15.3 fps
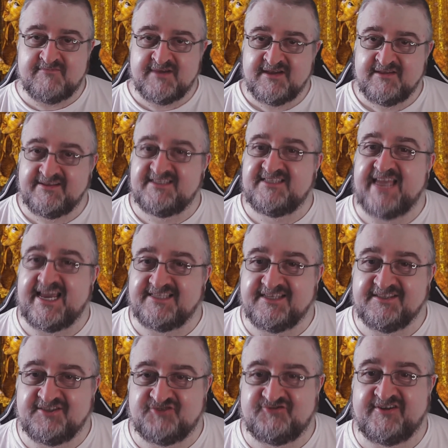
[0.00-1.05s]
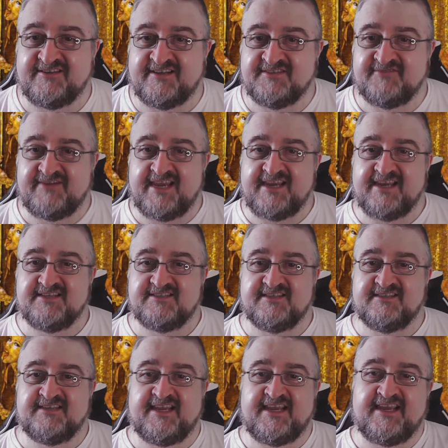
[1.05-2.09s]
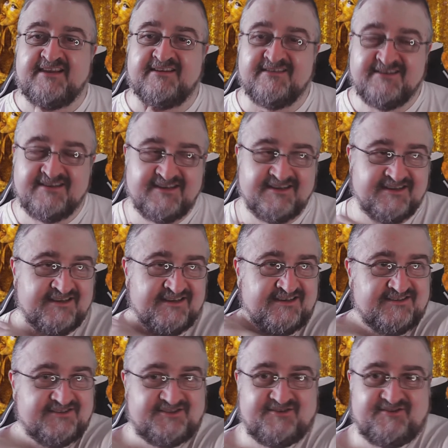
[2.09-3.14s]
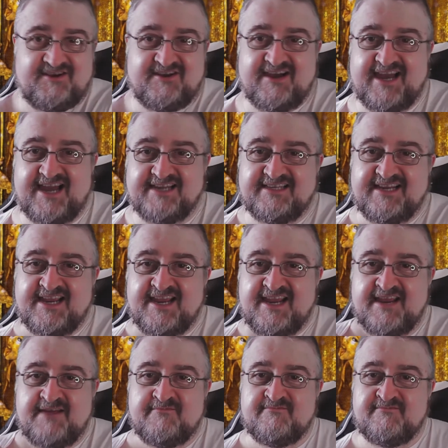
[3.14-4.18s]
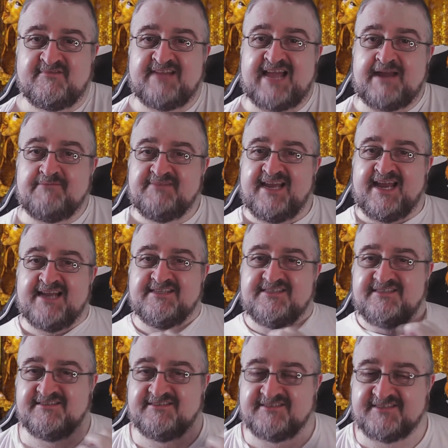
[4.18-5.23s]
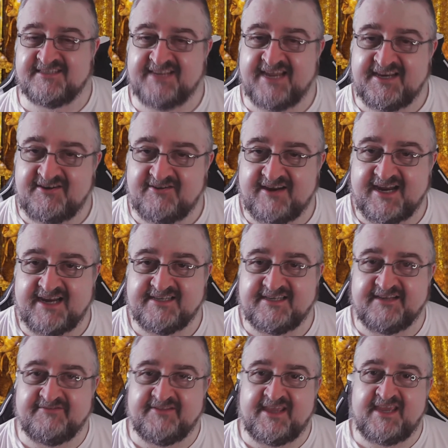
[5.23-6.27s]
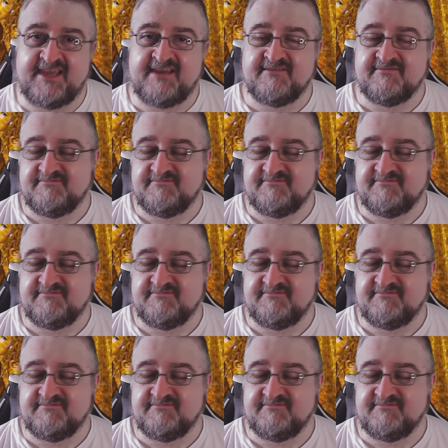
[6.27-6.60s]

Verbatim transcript: the sex industry in Las Vegas, and so you had lap dancers, and then you had the